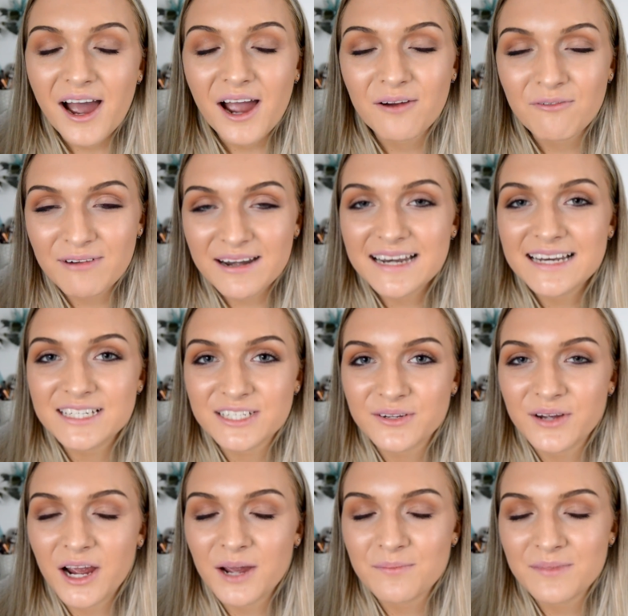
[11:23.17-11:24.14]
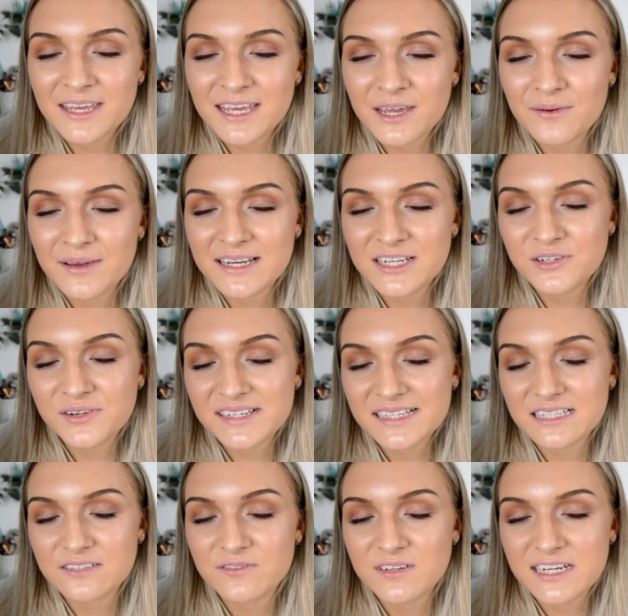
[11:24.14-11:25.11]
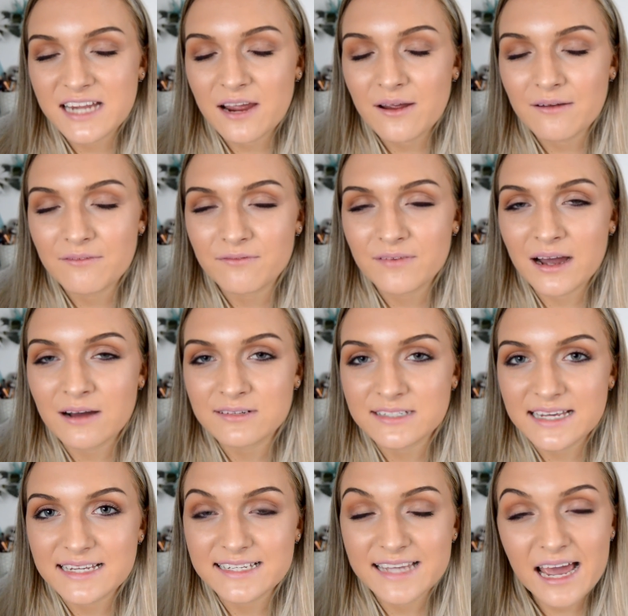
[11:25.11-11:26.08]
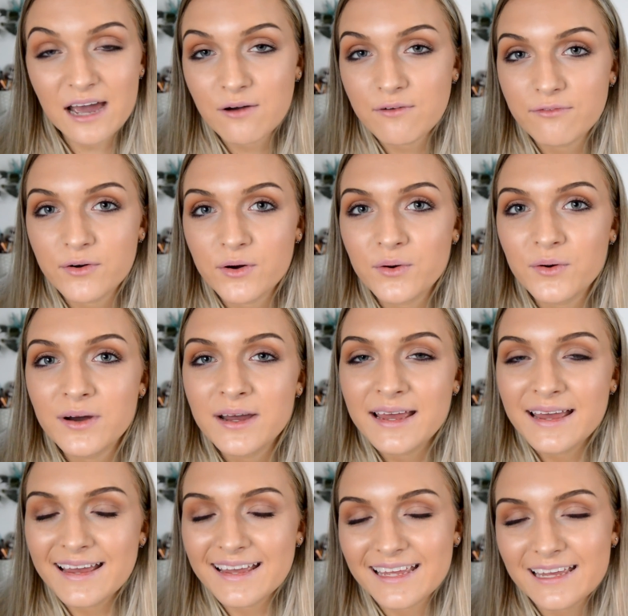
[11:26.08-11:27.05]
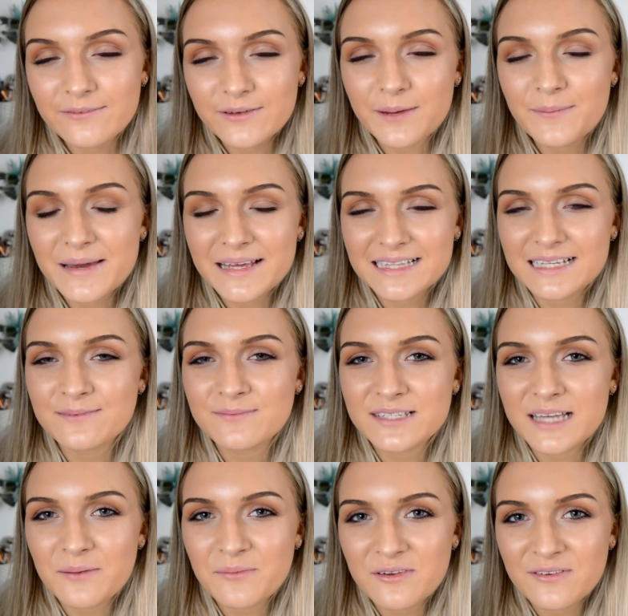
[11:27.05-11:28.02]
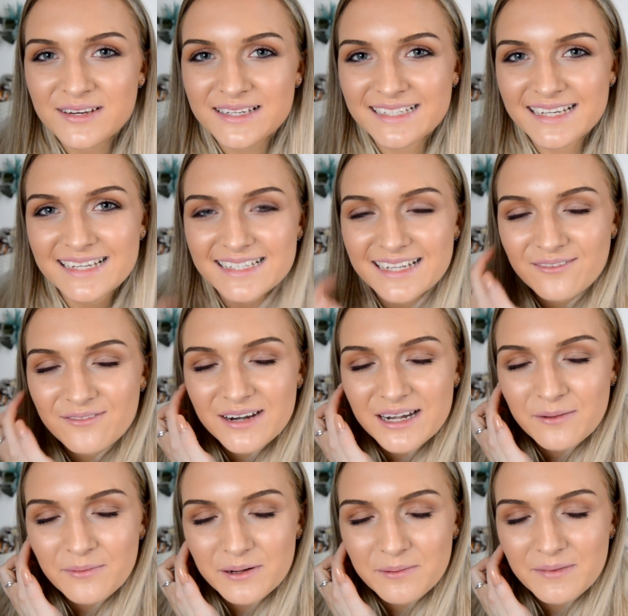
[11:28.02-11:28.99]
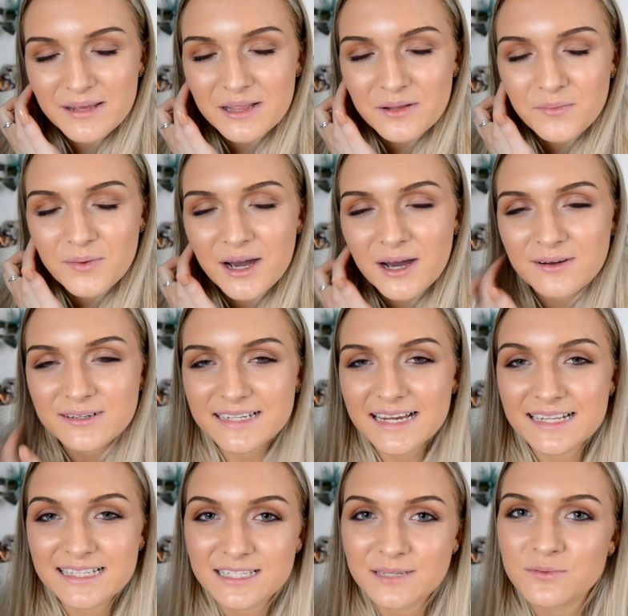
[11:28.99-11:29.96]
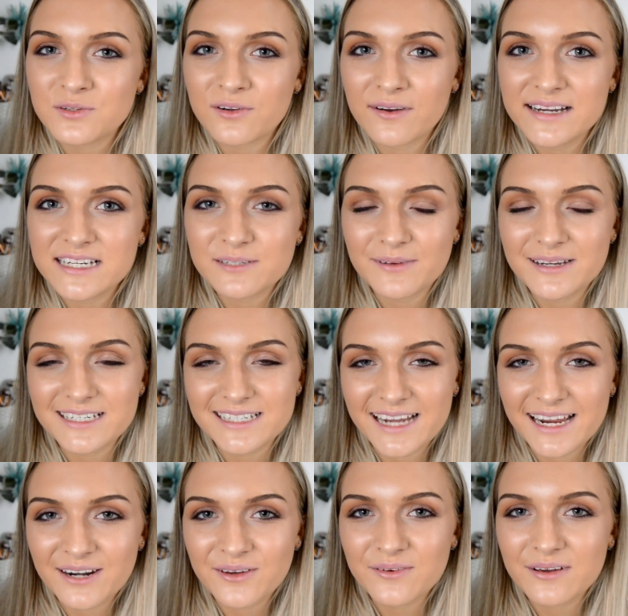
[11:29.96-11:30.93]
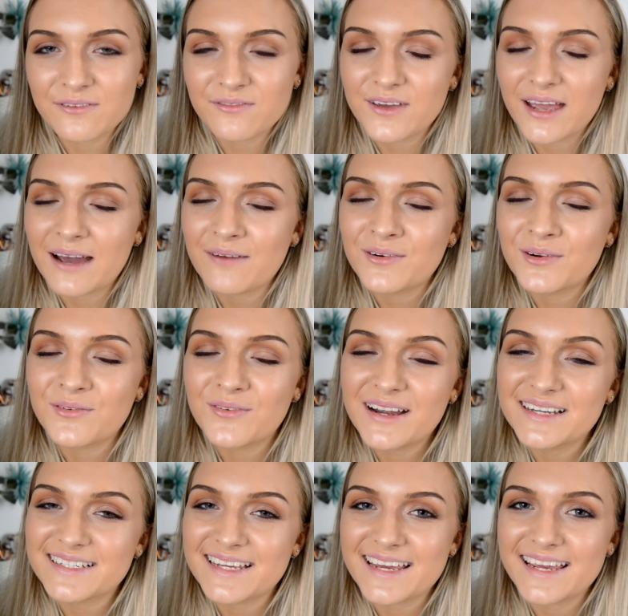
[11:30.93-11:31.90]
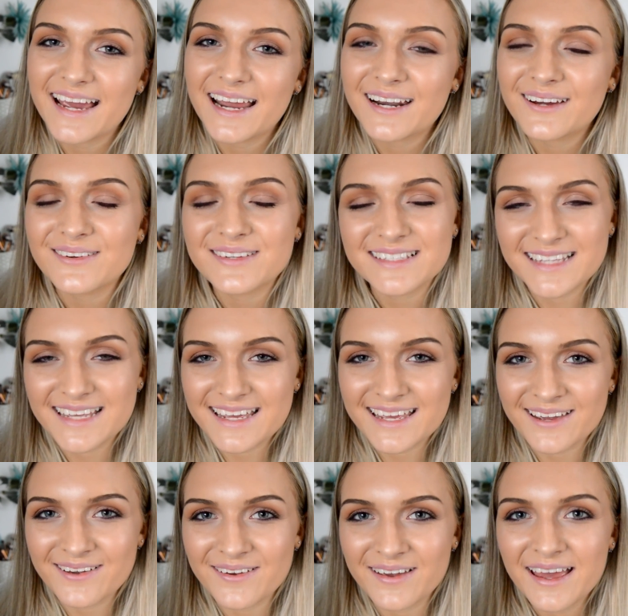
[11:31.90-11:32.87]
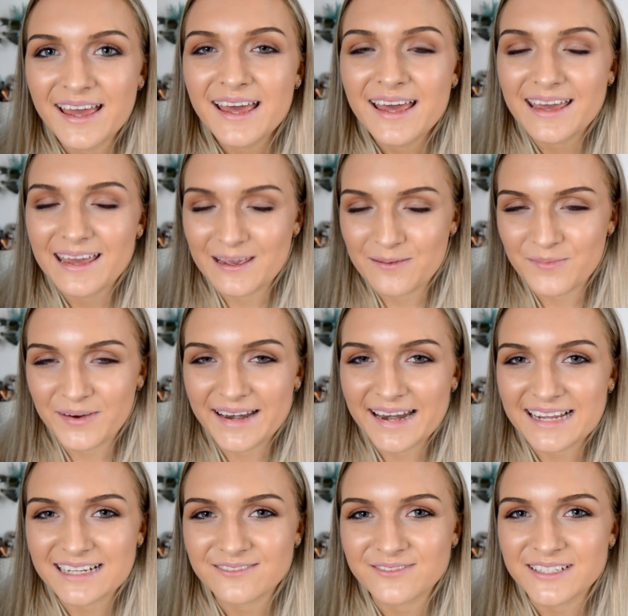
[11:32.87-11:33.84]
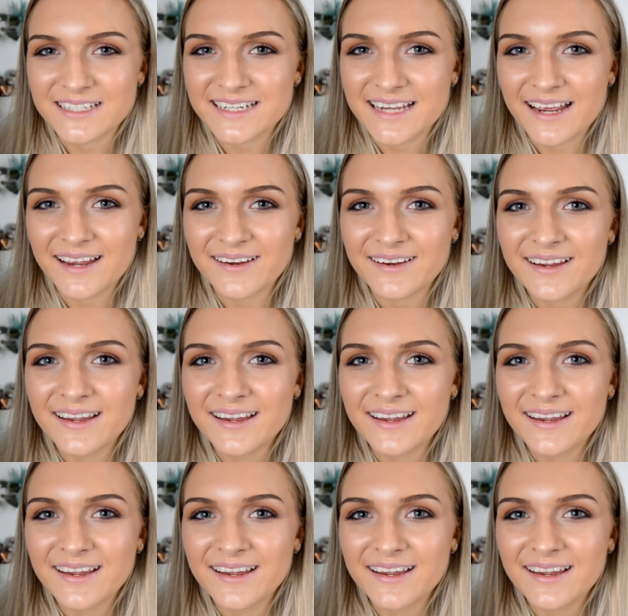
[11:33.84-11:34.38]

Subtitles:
I really do hope that you enjoyed this video and found it helpful. Give it a big thumbs up if you did, it really would mean the world, and subscribe to my channel if you haven't already, and I will see you in my next video.